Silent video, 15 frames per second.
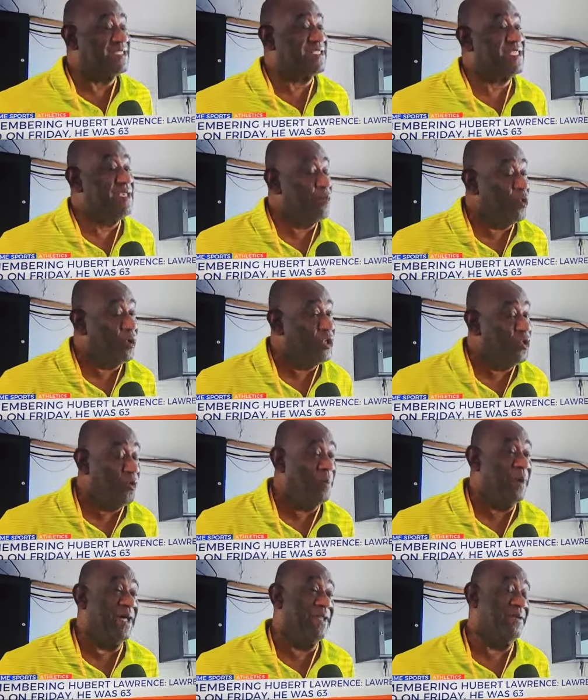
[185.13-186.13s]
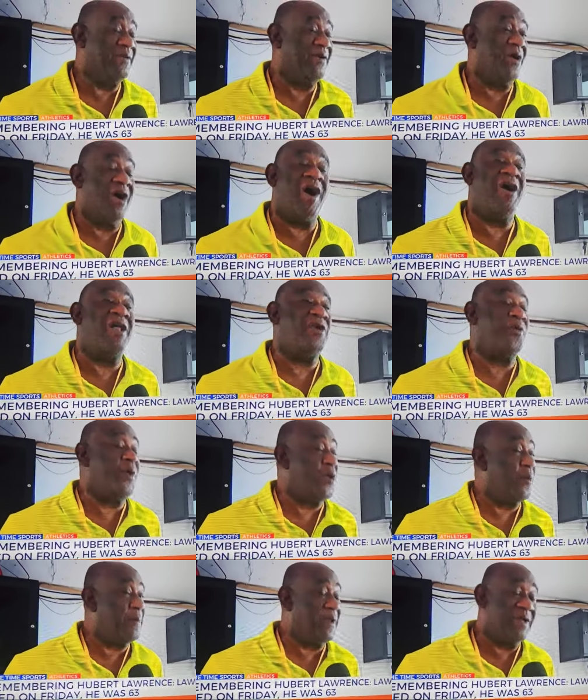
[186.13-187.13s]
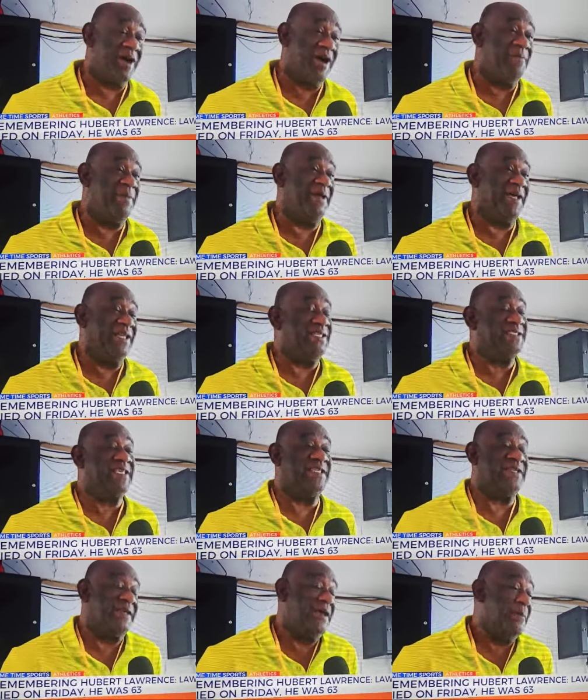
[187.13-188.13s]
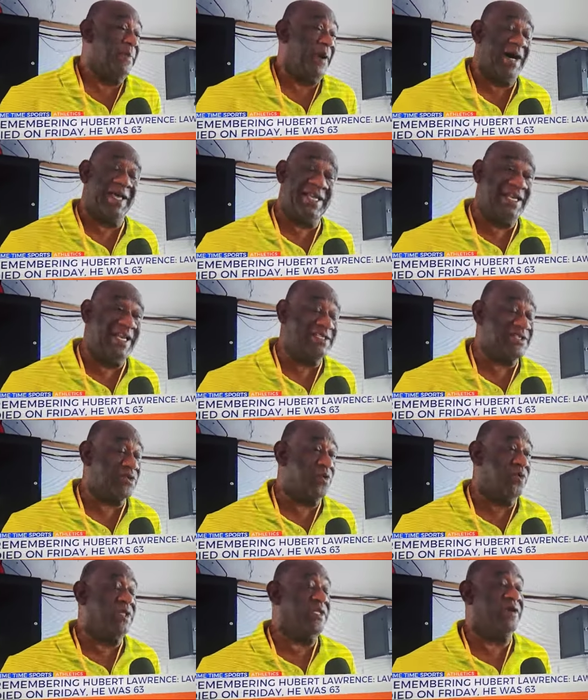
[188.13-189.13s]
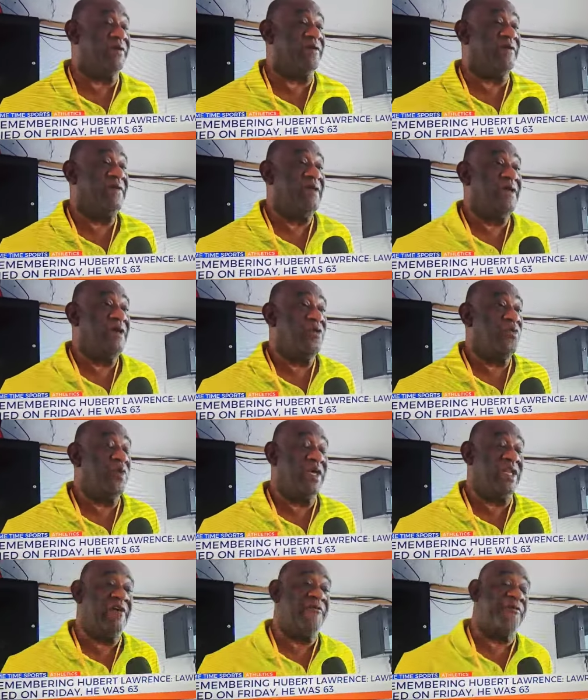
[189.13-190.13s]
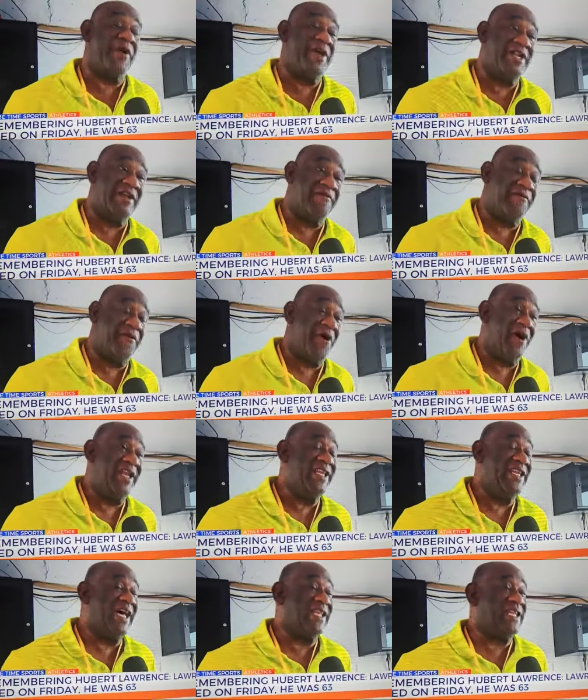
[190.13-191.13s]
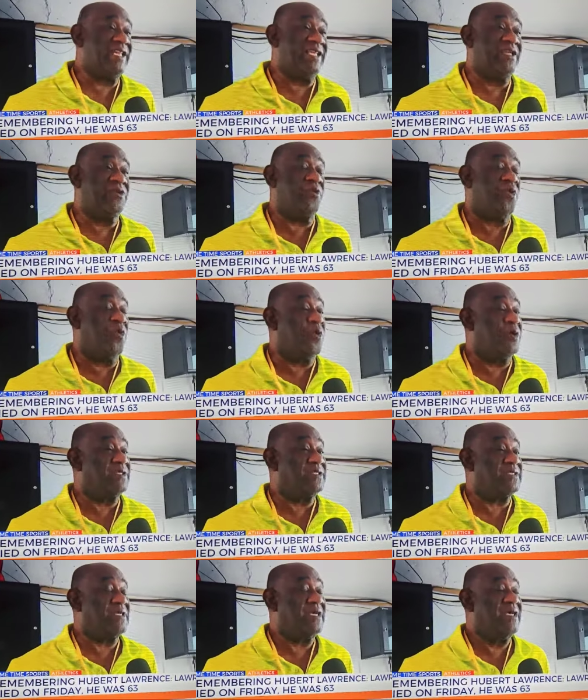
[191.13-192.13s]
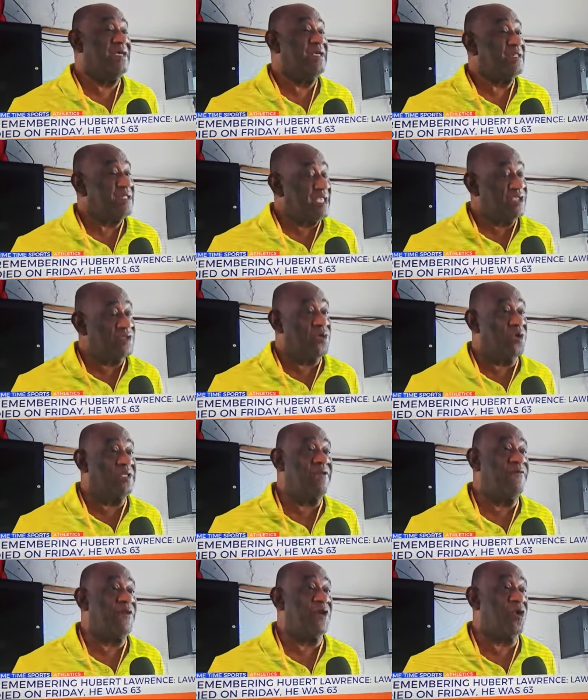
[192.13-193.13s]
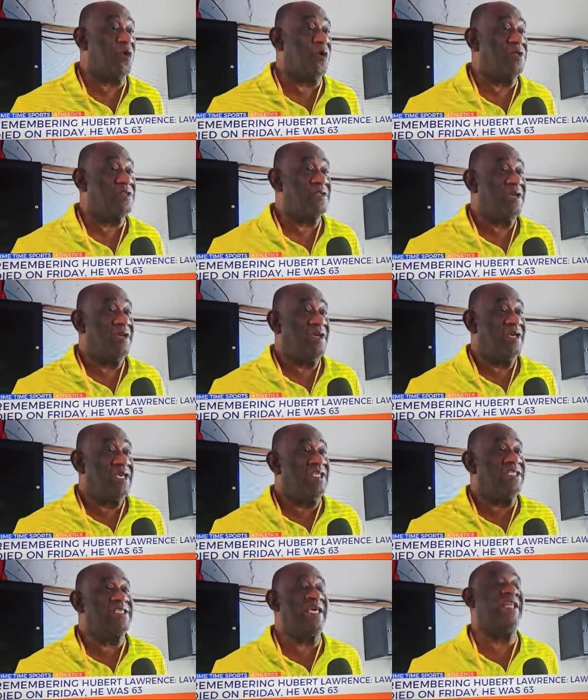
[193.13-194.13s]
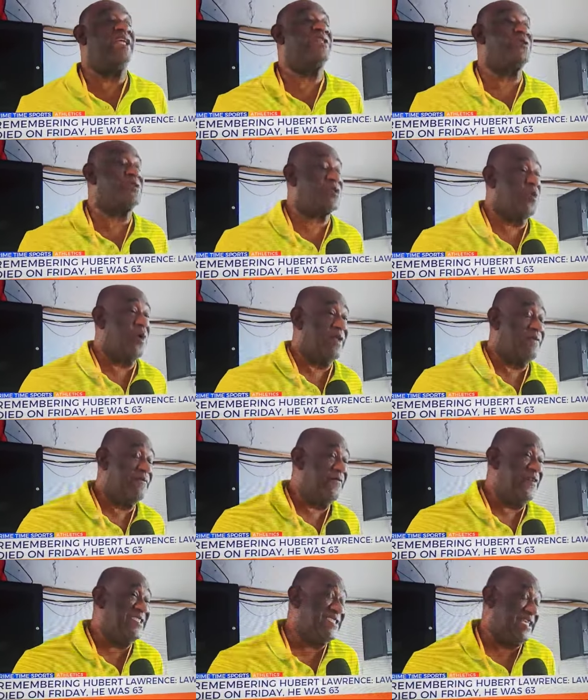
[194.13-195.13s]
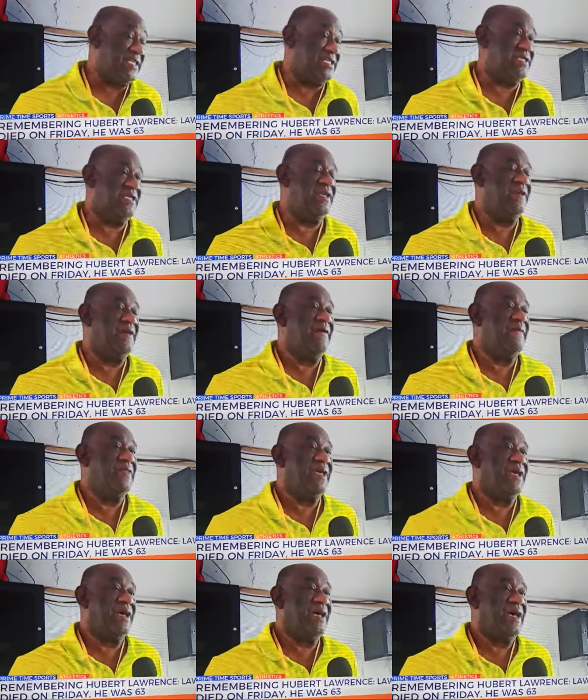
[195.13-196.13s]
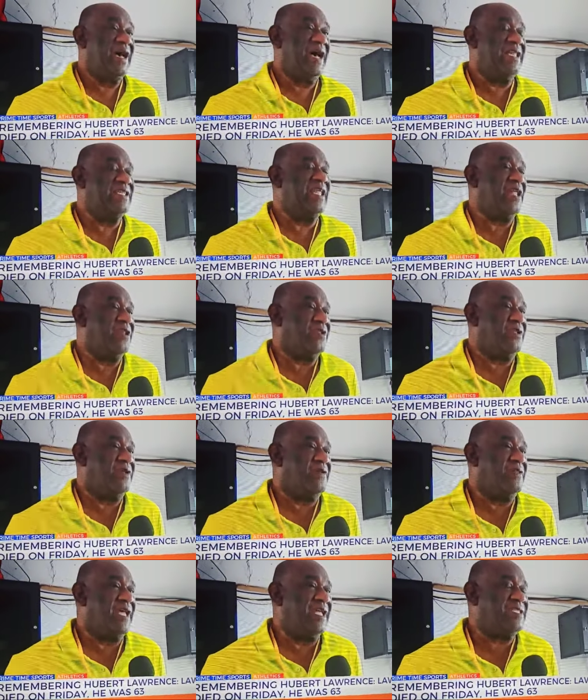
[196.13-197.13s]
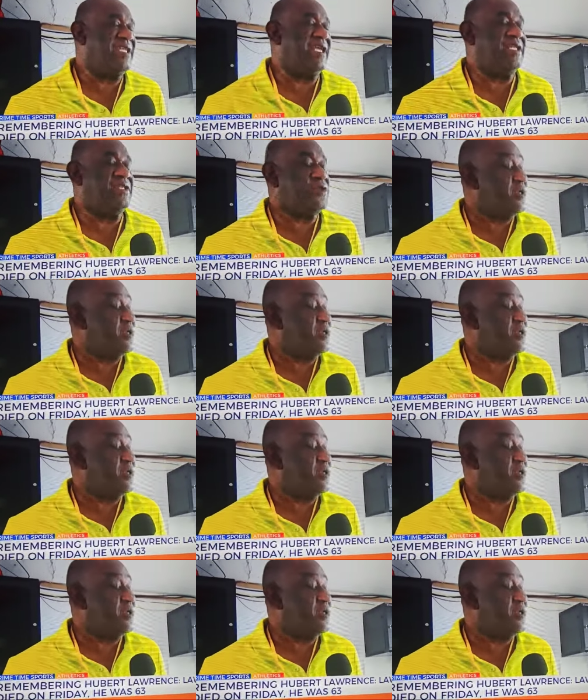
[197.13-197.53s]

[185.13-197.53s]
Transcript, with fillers: Seymour Newman all the way up in Kabla and he said, "Paddy, let's go there. We had a friend that fallen at late who was, things were difficult. He said, let us go and visit. And that, that tells